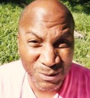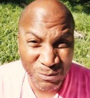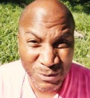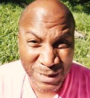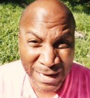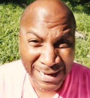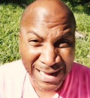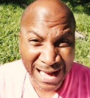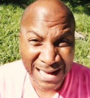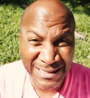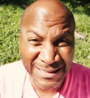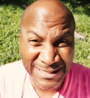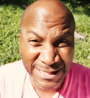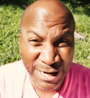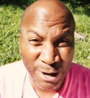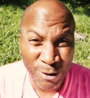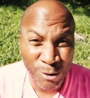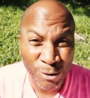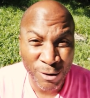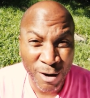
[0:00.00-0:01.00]
But when I got the
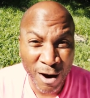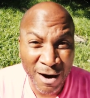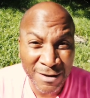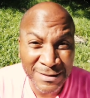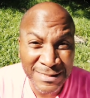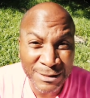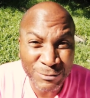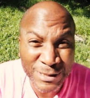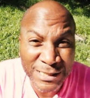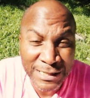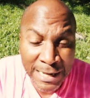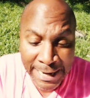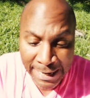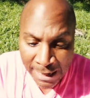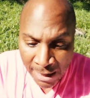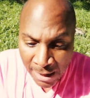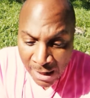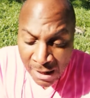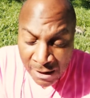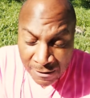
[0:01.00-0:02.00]
tarot cards, it was
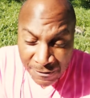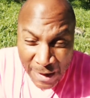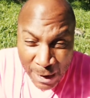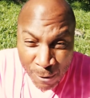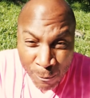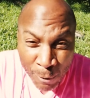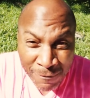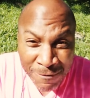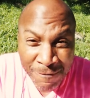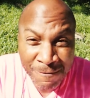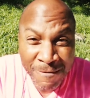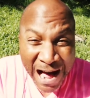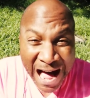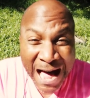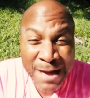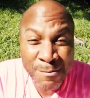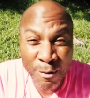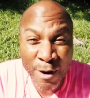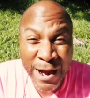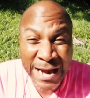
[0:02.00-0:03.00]
like they were
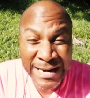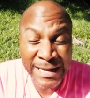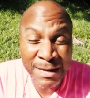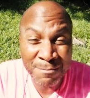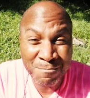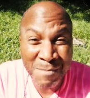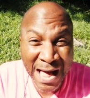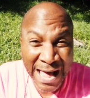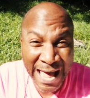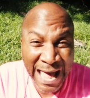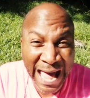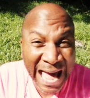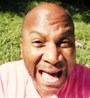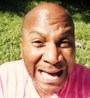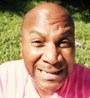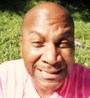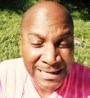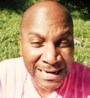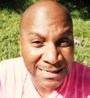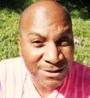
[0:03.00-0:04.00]
vibrating in my
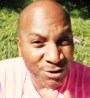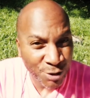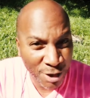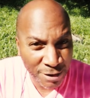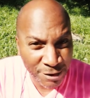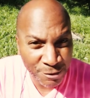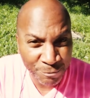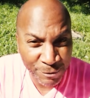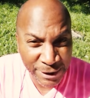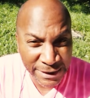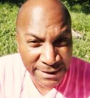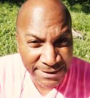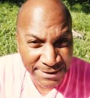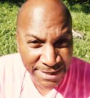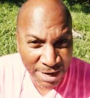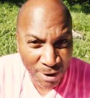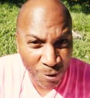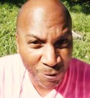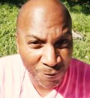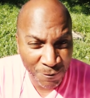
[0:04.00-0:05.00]
hand, and I started reading
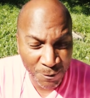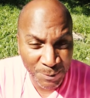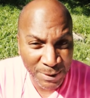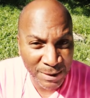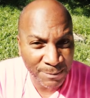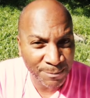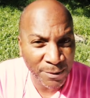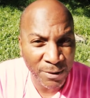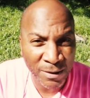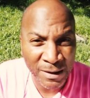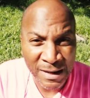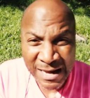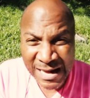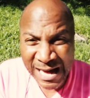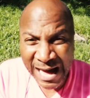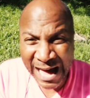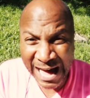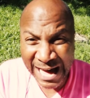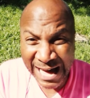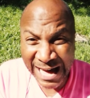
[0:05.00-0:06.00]
tarot for people
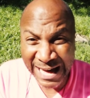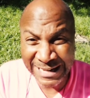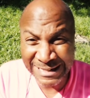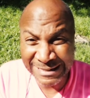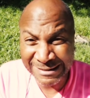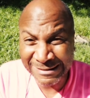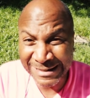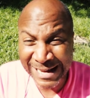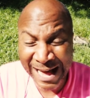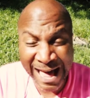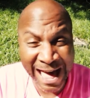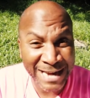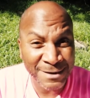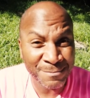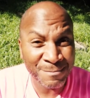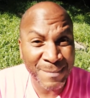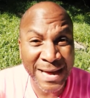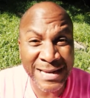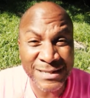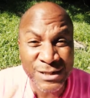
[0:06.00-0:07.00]
and had
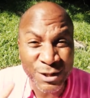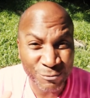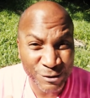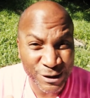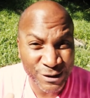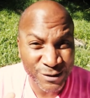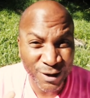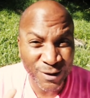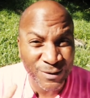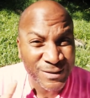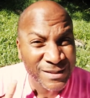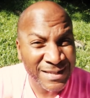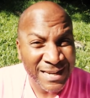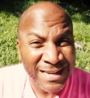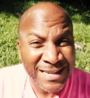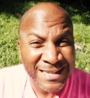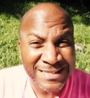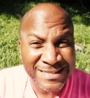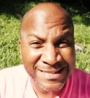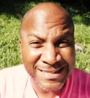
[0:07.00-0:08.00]
amazing results.
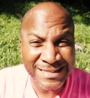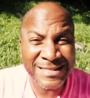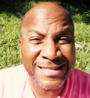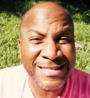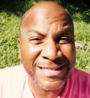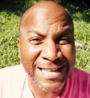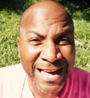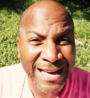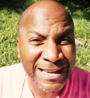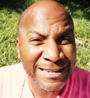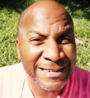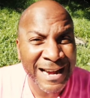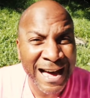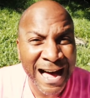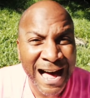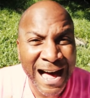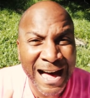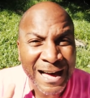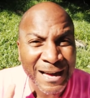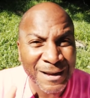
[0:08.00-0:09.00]
Since then,
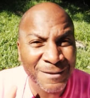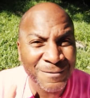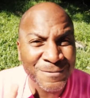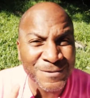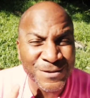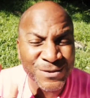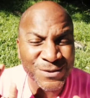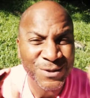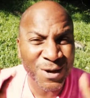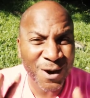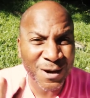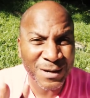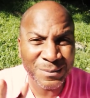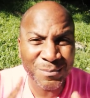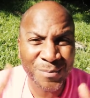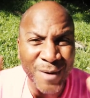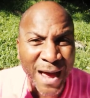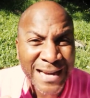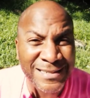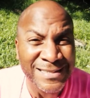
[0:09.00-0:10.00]
I've
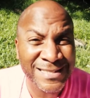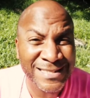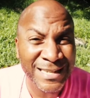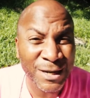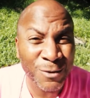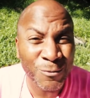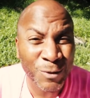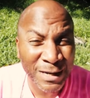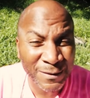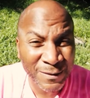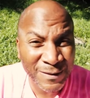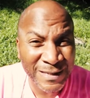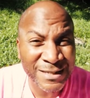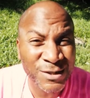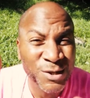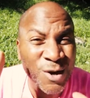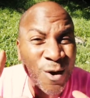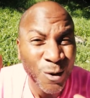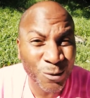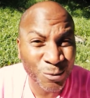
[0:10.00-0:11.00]
started practicing what
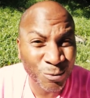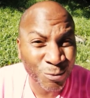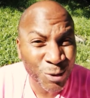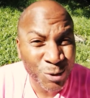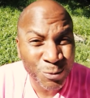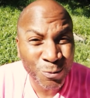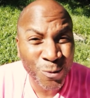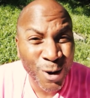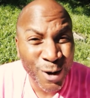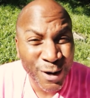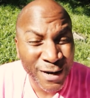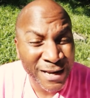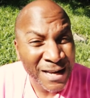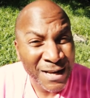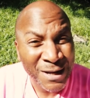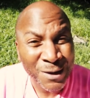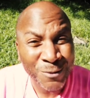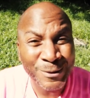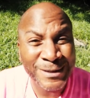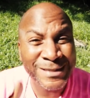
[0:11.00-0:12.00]
is called root work,
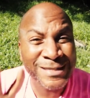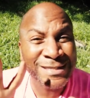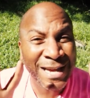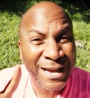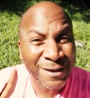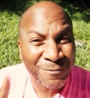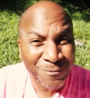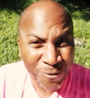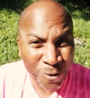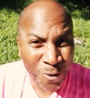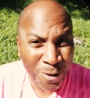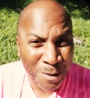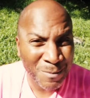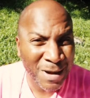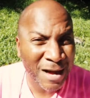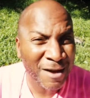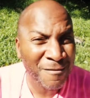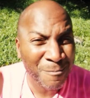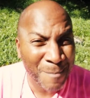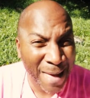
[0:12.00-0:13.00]
which is a
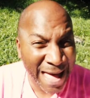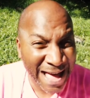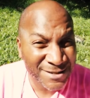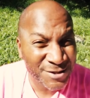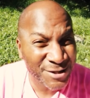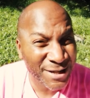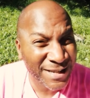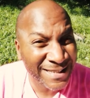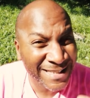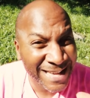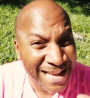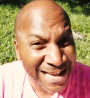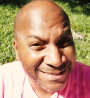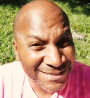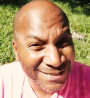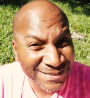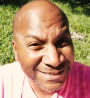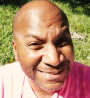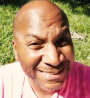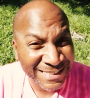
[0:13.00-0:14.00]
form of magic.
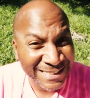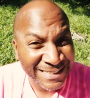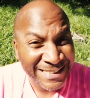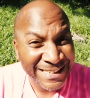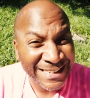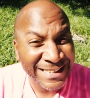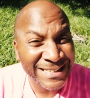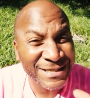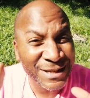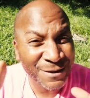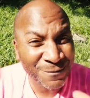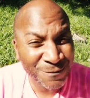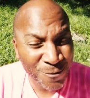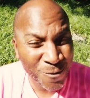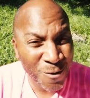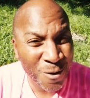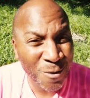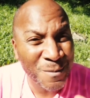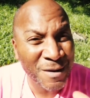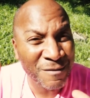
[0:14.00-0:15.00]
Yes, it is a
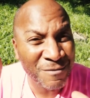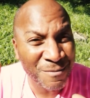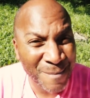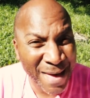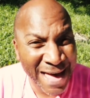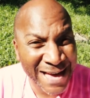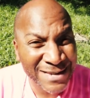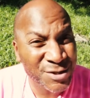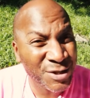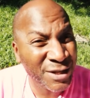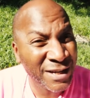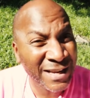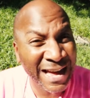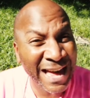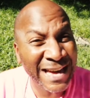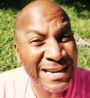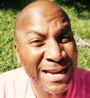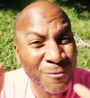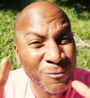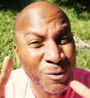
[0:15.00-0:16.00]
form of magic,
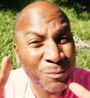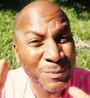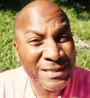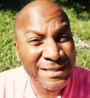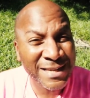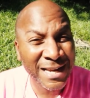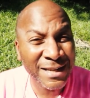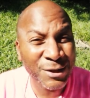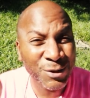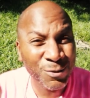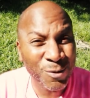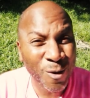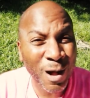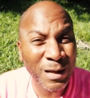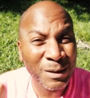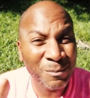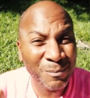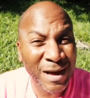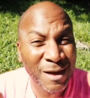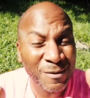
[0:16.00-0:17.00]
and I will be telling you
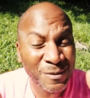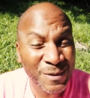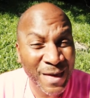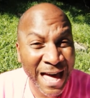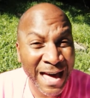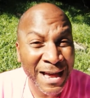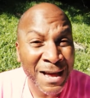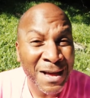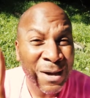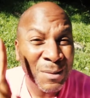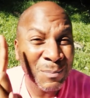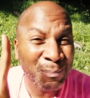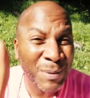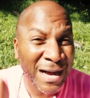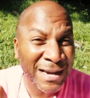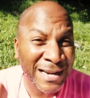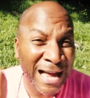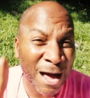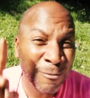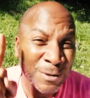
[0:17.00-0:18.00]
all about that.
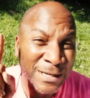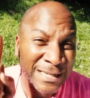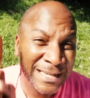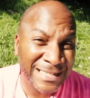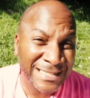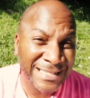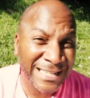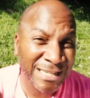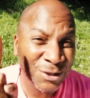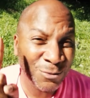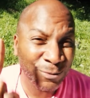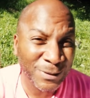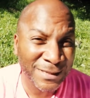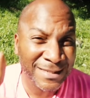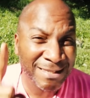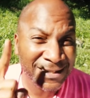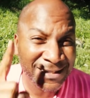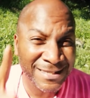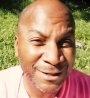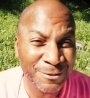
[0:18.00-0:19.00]
But I want to continue
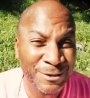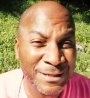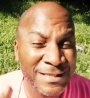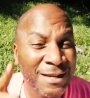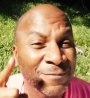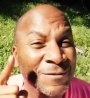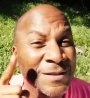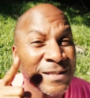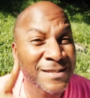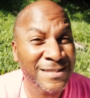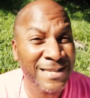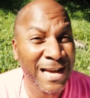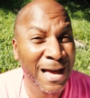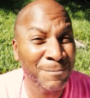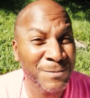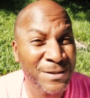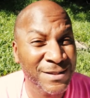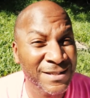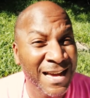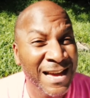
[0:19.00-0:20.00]
with this series of the
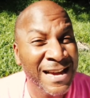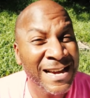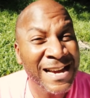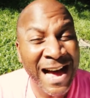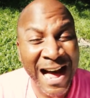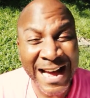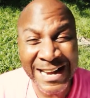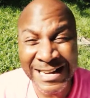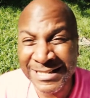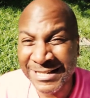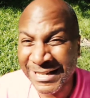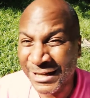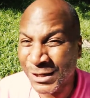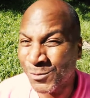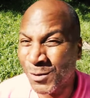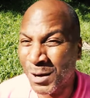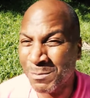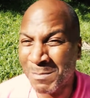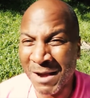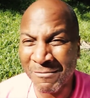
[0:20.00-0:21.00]
steps. I
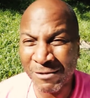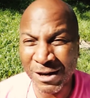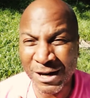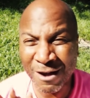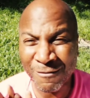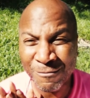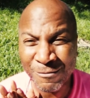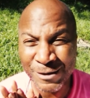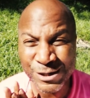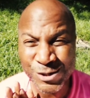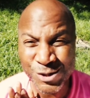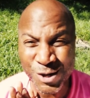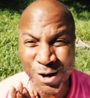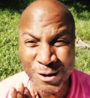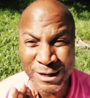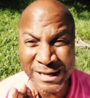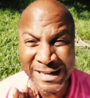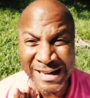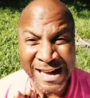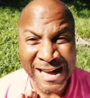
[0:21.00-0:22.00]
continue on my recovery
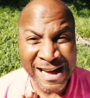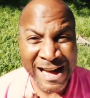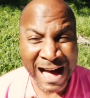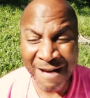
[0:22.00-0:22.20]
journey.